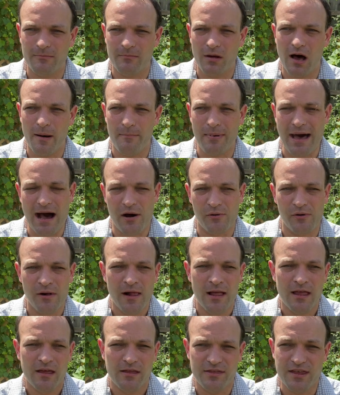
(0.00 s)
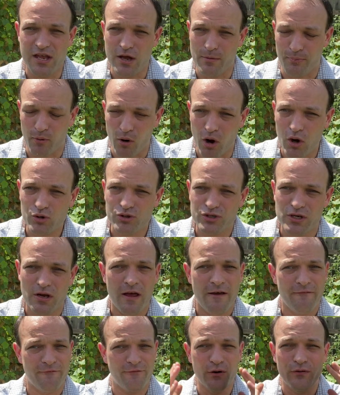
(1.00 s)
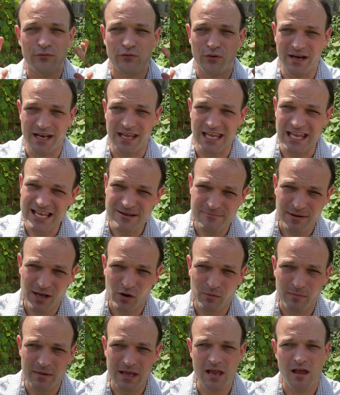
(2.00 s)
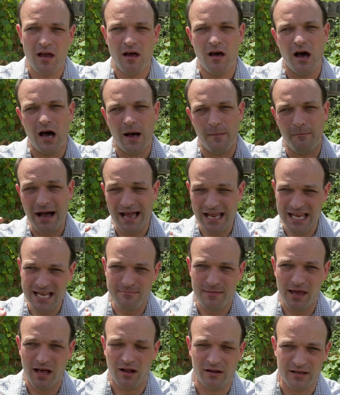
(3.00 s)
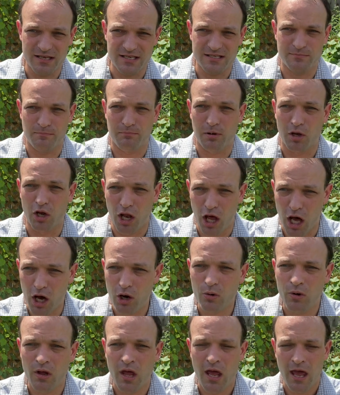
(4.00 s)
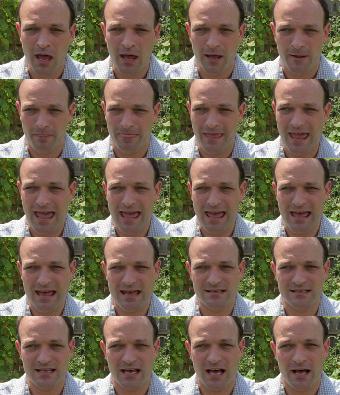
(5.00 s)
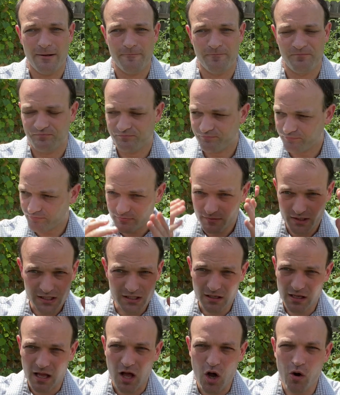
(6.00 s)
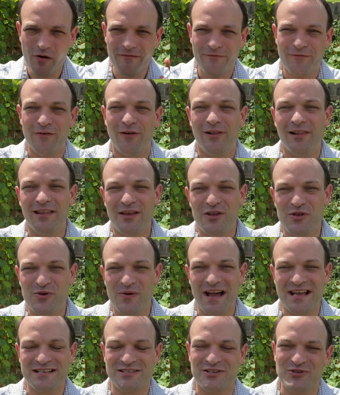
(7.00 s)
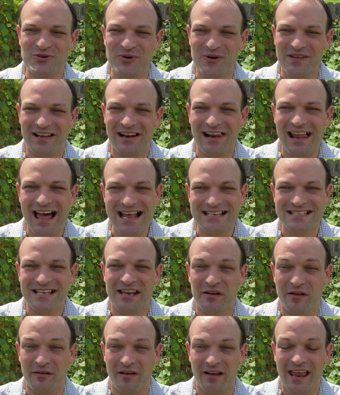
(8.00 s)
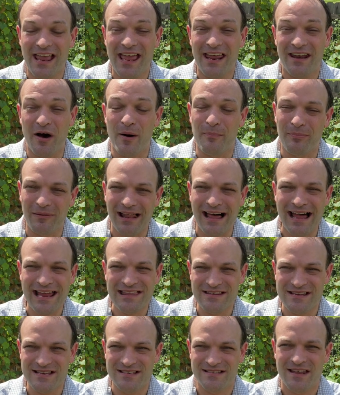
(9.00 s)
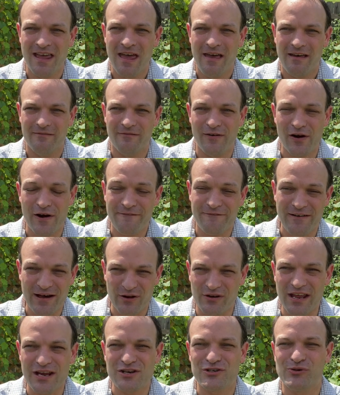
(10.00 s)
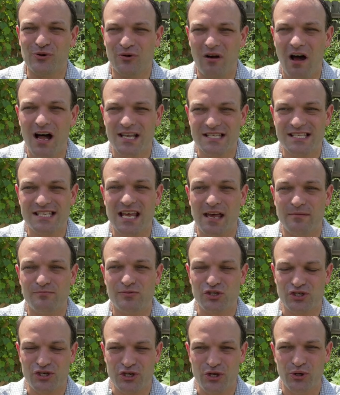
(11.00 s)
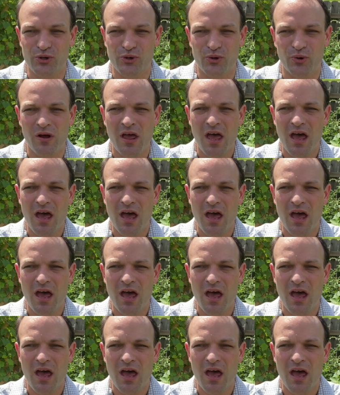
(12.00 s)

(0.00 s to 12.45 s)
about the approach, feel free to email me. My email is below. And hopefully you guys enjoy the class and can apply these very foundational concepts to